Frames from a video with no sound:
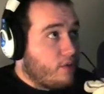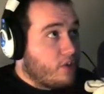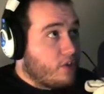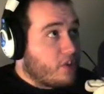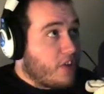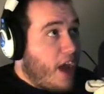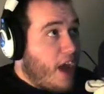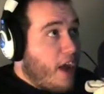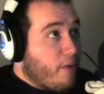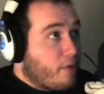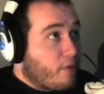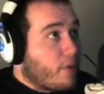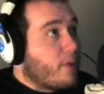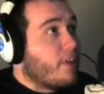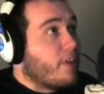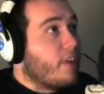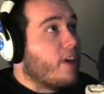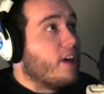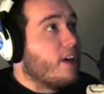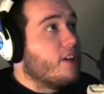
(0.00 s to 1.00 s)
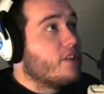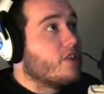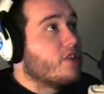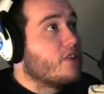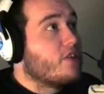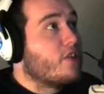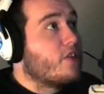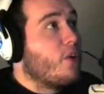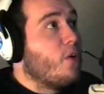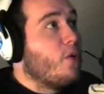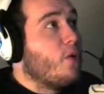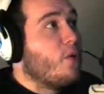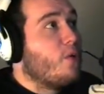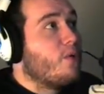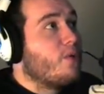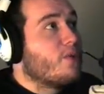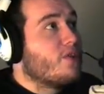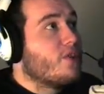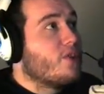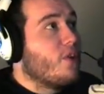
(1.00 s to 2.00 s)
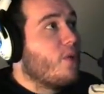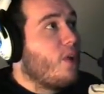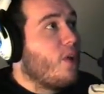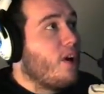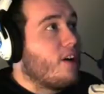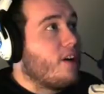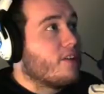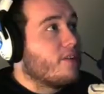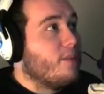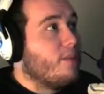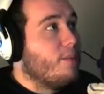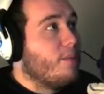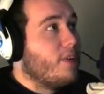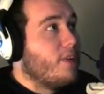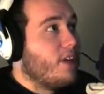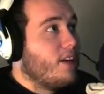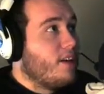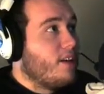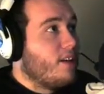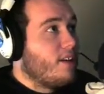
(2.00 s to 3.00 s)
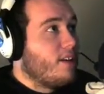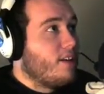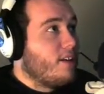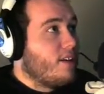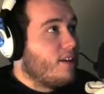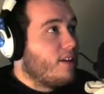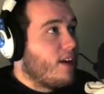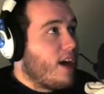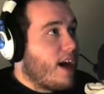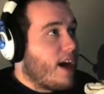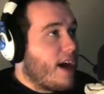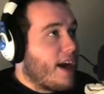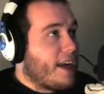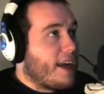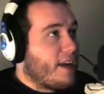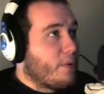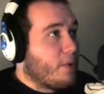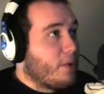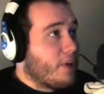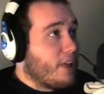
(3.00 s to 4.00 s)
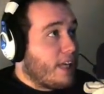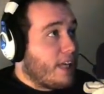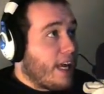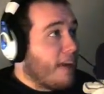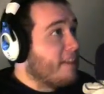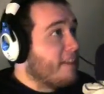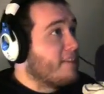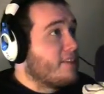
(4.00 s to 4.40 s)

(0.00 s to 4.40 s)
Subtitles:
just everything. Just so awesome. I really can't